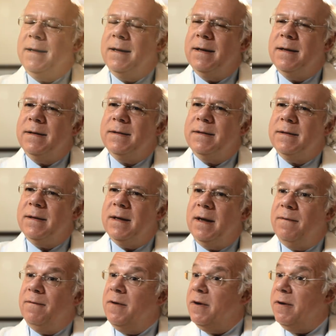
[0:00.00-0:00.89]
is
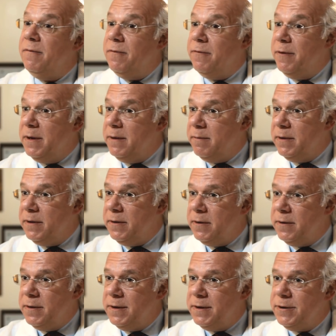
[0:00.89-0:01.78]
a very
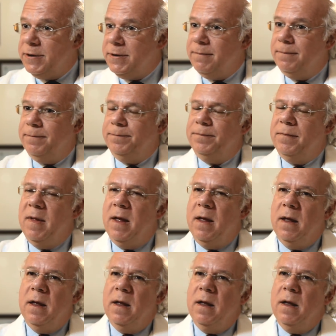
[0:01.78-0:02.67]
frequent condition
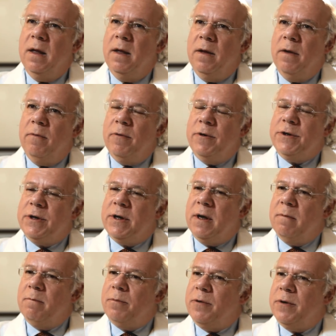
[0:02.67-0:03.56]
which
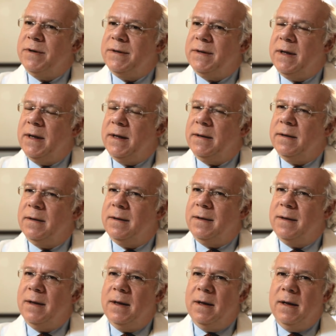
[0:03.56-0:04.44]
can
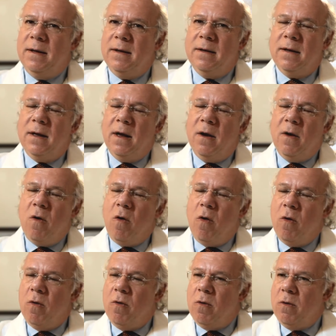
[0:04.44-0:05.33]
present in a
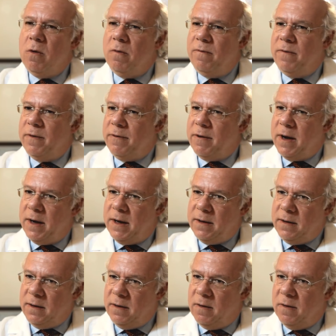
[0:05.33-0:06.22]
whole
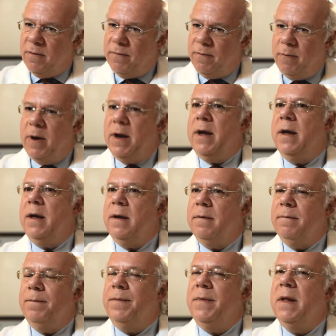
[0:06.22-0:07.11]
variety of way
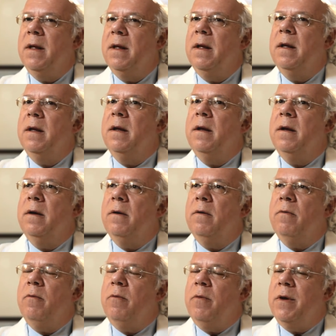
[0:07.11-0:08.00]

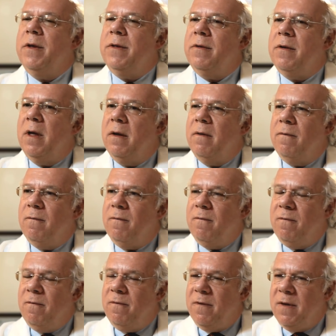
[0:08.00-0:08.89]
with
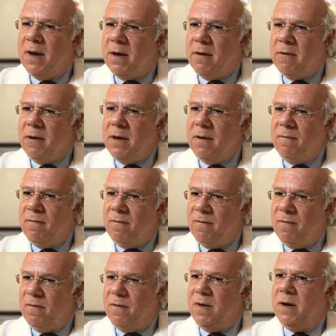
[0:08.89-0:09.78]
very,
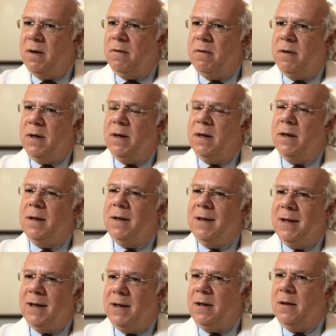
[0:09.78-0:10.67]
very
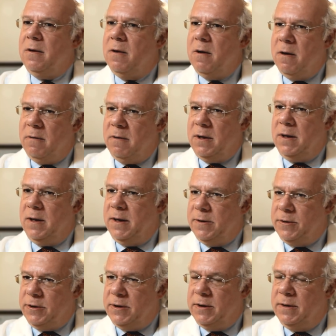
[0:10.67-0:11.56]
little
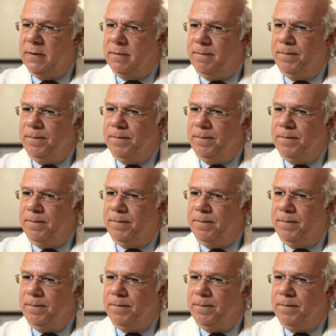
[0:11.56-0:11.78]
correlation